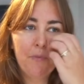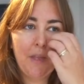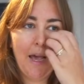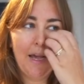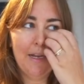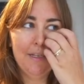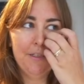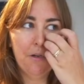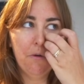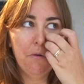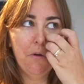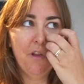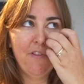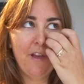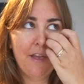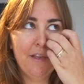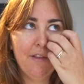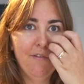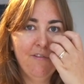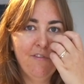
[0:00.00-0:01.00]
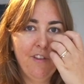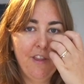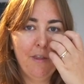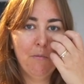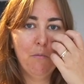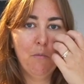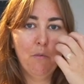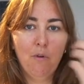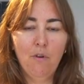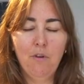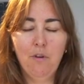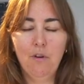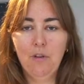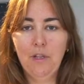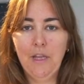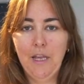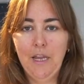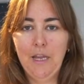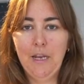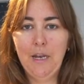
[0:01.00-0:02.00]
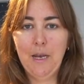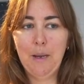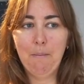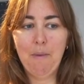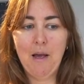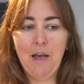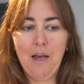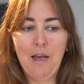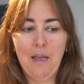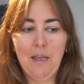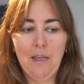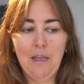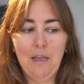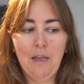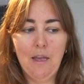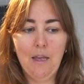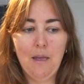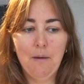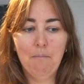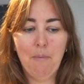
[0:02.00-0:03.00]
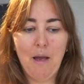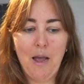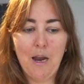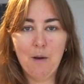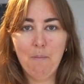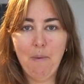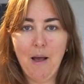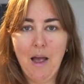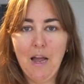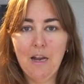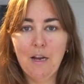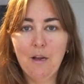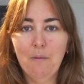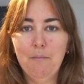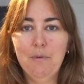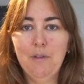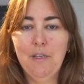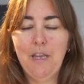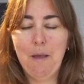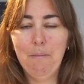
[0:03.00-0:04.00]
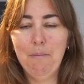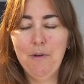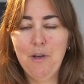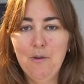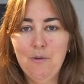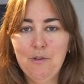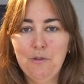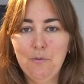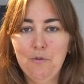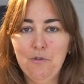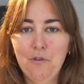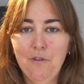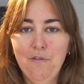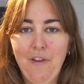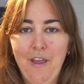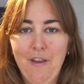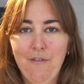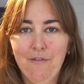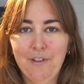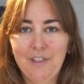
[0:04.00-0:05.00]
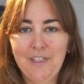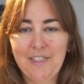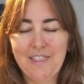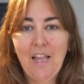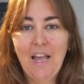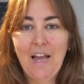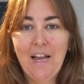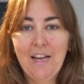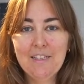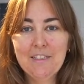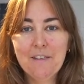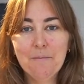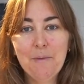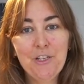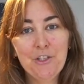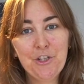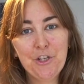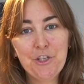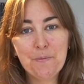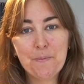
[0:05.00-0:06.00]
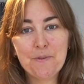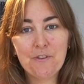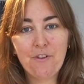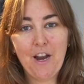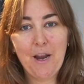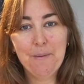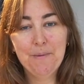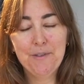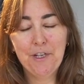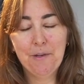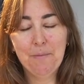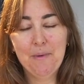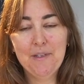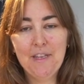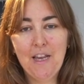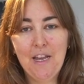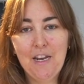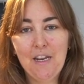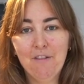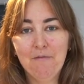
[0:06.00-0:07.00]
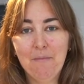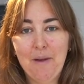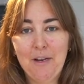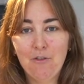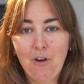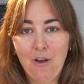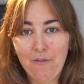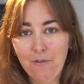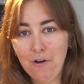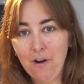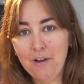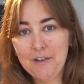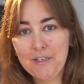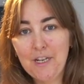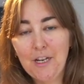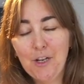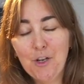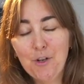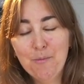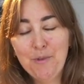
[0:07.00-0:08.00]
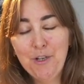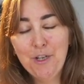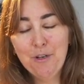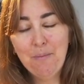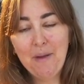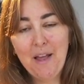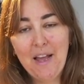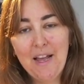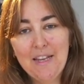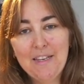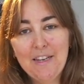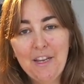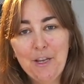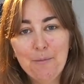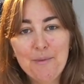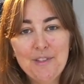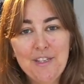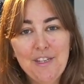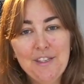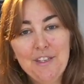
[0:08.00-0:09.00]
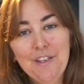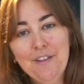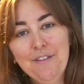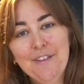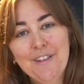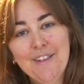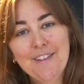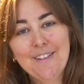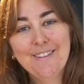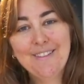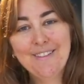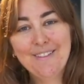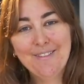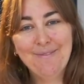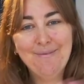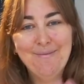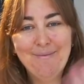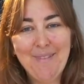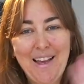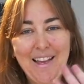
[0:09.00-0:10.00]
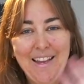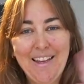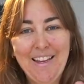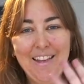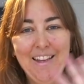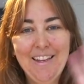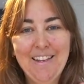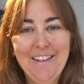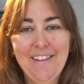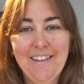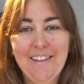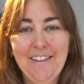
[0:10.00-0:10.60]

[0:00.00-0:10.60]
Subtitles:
I don't know if I can fit them all in my backpack, but let me know which was your favourites. And make sure you subscribe so you don't miss any of my travel content coming up, and I hope to see you soon. Bye!